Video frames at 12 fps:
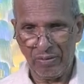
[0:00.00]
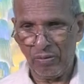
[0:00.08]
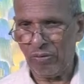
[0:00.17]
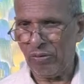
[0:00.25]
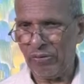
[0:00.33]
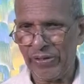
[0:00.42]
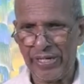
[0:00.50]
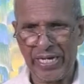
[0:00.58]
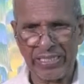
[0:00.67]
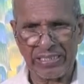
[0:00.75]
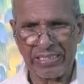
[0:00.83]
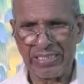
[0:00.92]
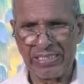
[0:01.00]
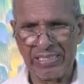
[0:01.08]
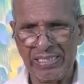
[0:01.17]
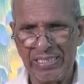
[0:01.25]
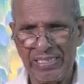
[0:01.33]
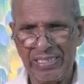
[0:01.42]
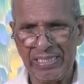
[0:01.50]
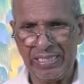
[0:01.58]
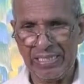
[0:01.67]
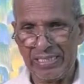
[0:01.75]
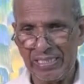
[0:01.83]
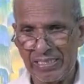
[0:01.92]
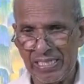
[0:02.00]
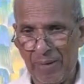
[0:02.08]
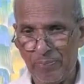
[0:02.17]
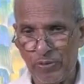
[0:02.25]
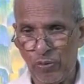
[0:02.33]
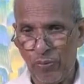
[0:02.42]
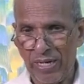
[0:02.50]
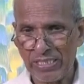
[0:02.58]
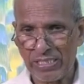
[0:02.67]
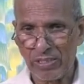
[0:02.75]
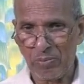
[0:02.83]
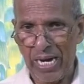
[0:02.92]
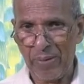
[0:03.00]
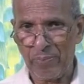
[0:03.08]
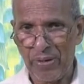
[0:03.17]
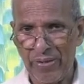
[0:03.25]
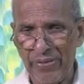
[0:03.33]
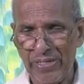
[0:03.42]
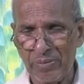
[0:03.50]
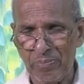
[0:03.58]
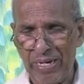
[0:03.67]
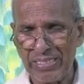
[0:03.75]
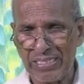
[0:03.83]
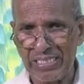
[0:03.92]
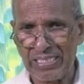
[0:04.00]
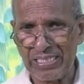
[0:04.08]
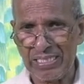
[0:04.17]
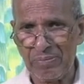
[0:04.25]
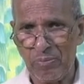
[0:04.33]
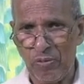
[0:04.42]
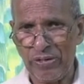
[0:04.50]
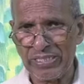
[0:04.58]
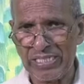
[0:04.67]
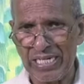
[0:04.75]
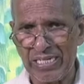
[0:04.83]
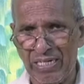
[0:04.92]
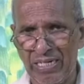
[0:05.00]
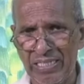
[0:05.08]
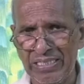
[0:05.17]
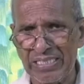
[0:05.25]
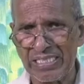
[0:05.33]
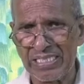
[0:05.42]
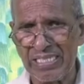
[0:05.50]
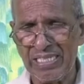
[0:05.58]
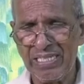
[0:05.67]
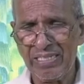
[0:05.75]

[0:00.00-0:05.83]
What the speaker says: Oh yes, it is up to us, my brother, my sister, boys and girls,